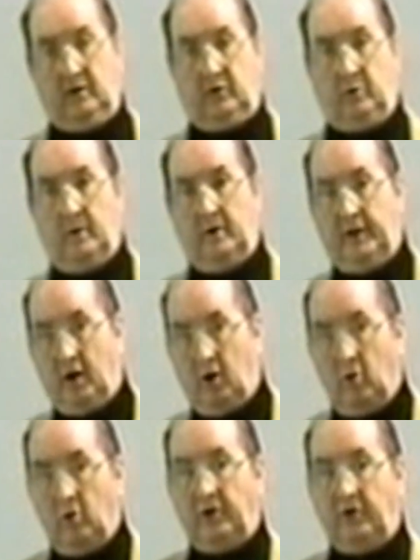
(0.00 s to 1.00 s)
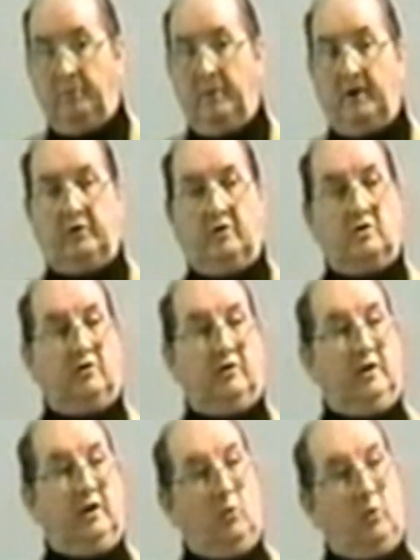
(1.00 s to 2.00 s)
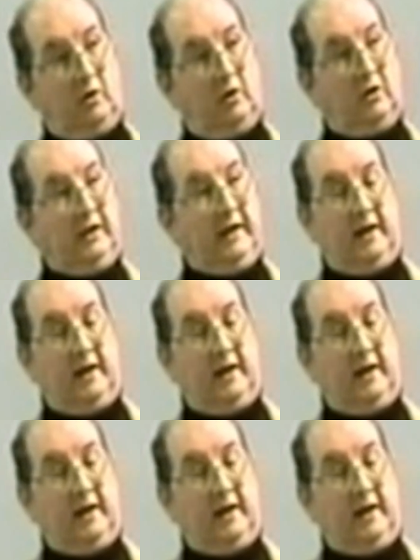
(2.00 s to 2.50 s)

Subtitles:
It's one of the oldest messages in the world,